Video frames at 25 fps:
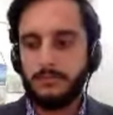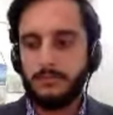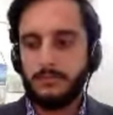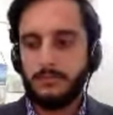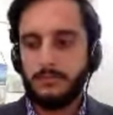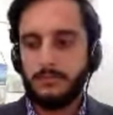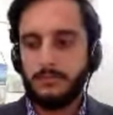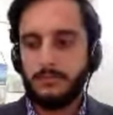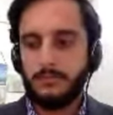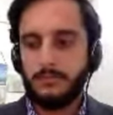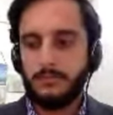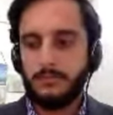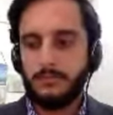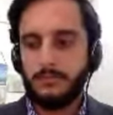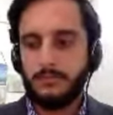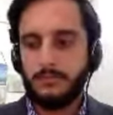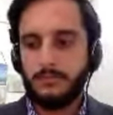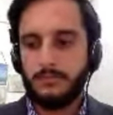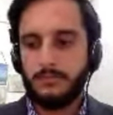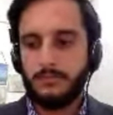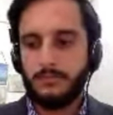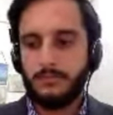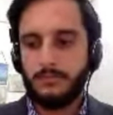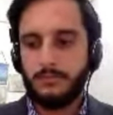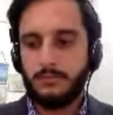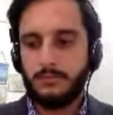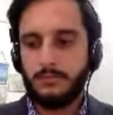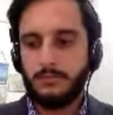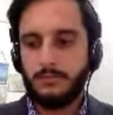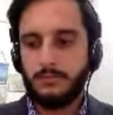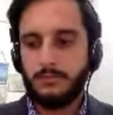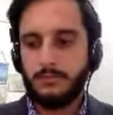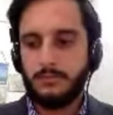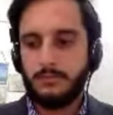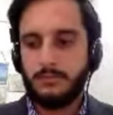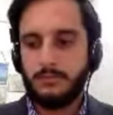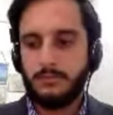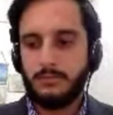
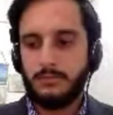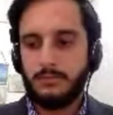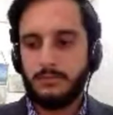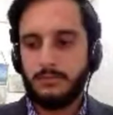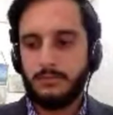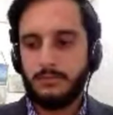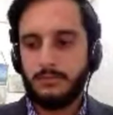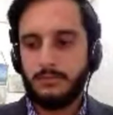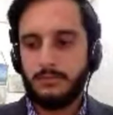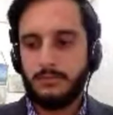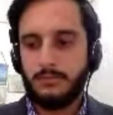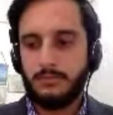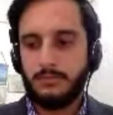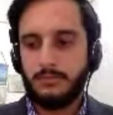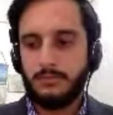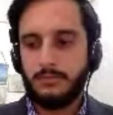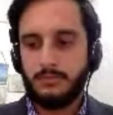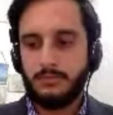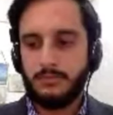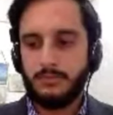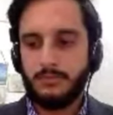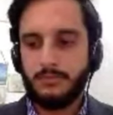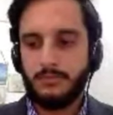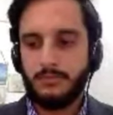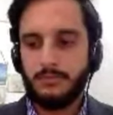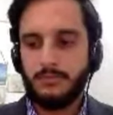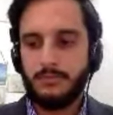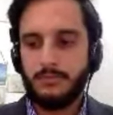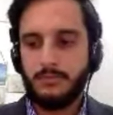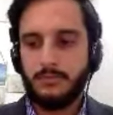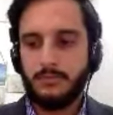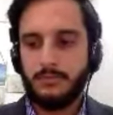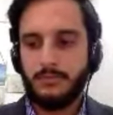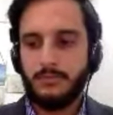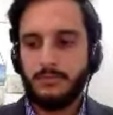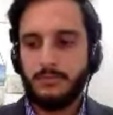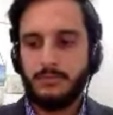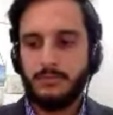
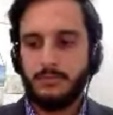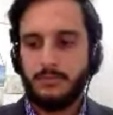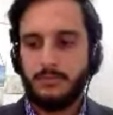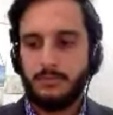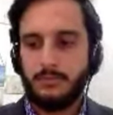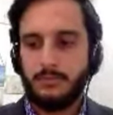This person isn't speaking.